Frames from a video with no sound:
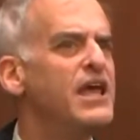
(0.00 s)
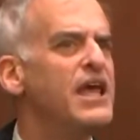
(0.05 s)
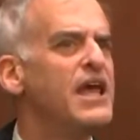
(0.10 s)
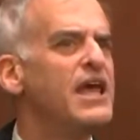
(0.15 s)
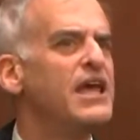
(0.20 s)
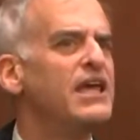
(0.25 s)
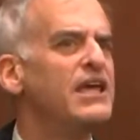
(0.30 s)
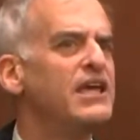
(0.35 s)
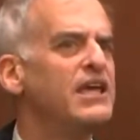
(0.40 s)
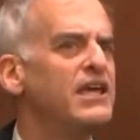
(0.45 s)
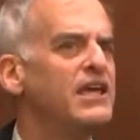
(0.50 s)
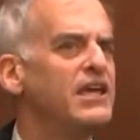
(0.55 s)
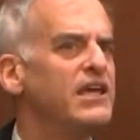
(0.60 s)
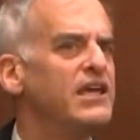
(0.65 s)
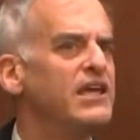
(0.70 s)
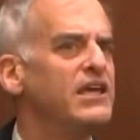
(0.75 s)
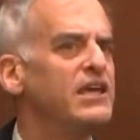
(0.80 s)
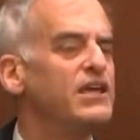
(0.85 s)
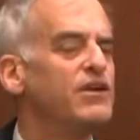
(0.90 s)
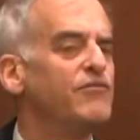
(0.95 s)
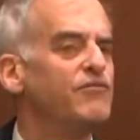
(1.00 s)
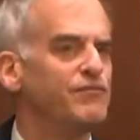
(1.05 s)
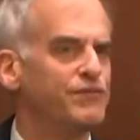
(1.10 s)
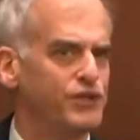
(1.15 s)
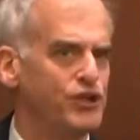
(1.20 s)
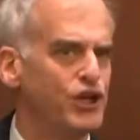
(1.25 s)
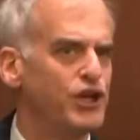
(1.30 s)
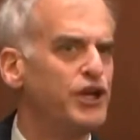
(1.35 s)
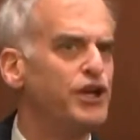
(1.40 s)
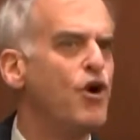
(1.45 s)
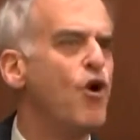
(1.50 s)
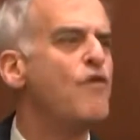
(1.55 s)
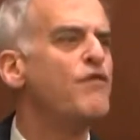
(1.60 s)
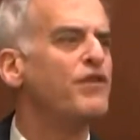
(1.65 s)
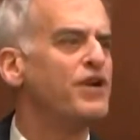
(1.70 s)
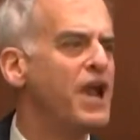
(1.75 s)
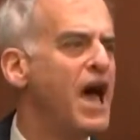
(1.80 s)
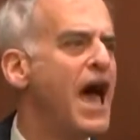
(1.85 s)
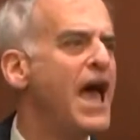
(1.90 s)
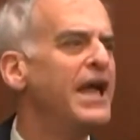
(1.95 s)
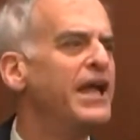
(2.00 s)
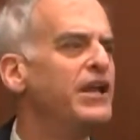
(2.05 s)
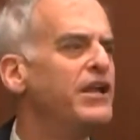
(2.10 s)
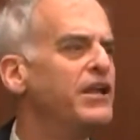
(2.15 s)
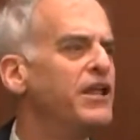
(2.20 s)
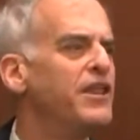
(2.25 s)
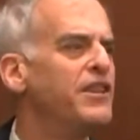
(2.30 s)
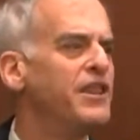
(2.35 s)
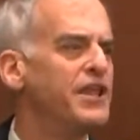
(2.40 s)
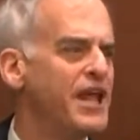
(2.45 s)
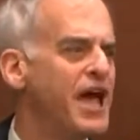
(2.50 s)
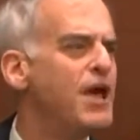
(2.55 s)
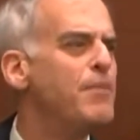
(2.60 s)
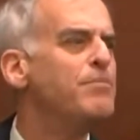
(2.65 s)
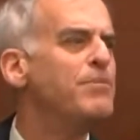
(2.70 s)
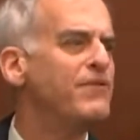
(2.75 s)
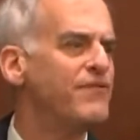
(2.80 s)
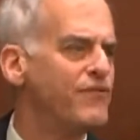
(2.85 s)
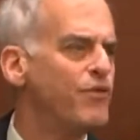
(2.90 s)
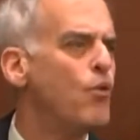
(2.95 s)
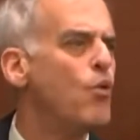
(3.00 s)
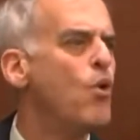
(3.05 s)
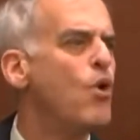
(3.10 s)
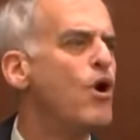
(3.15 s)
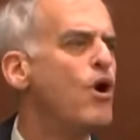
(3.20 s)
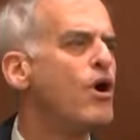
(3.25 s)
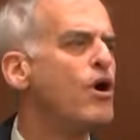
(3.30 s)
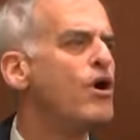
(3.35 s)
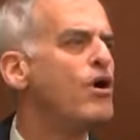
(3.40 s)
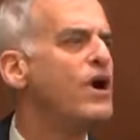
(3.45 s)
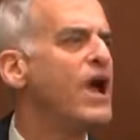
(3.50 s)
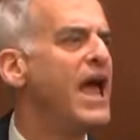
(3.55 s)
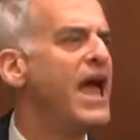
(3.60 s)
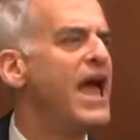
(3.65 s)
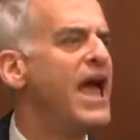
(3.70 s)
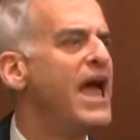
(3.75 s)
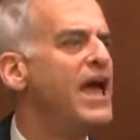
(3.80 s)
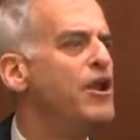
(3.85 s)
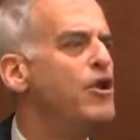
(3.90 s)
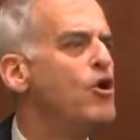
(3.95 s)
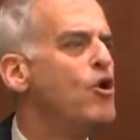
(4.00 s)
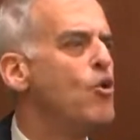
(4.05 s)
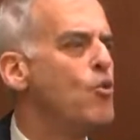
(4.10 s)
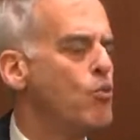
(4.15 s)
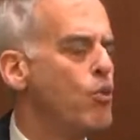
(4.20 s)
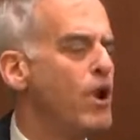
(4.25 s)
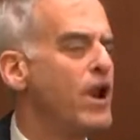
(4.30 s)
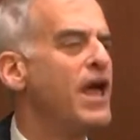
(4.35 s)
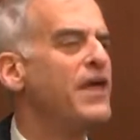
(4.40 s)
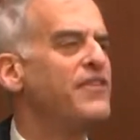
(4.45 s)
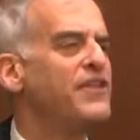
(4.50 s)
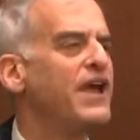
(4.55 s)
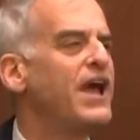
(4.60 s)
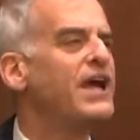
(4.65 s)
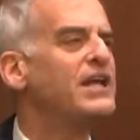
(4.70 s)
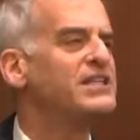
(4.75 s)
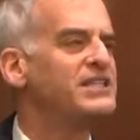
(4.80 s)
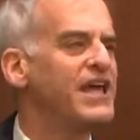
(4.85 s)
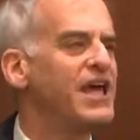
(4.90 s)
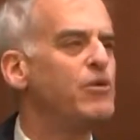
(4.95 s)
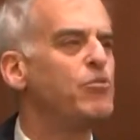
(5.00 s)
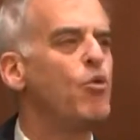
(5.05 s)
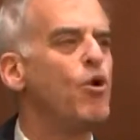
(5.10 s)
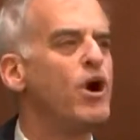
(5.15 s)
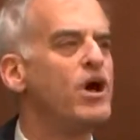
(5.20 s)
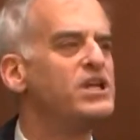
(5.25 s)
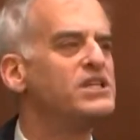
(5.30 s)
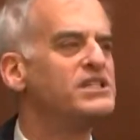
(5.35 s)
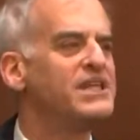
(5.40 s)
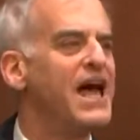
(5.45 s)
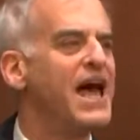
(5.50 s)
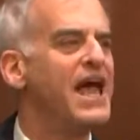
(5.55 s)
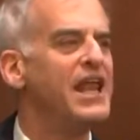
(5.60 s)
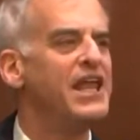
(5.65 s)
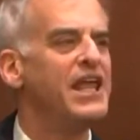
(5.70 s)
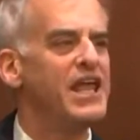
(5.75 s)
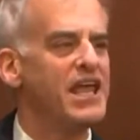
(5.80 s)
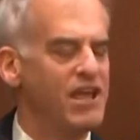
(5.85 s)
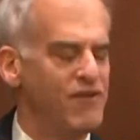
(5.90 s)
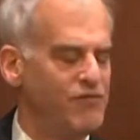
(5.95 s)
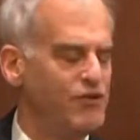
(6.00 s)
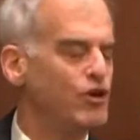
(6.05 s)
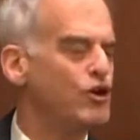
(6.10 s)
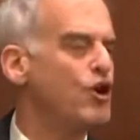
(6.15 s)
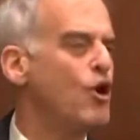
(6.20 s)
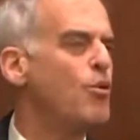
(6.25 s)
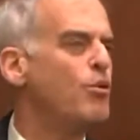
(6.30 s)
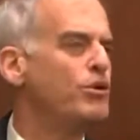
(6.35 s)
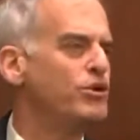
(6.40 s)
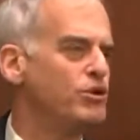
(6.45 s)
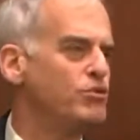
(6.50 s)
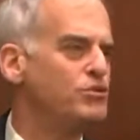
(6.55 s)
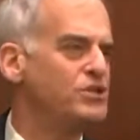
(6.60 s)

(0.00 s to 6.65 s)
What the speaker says: he took it overnight the night before. And what I think I said was that if you're going to